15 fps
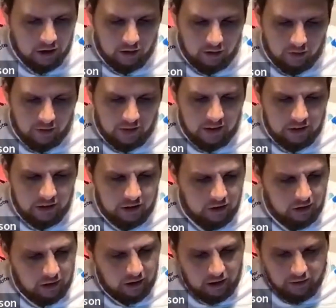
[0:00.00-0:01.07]

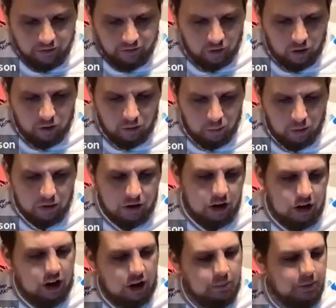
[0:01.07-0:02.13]
Leinster have not won the
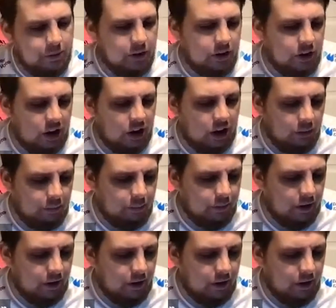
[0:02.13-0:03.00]
Champions Cup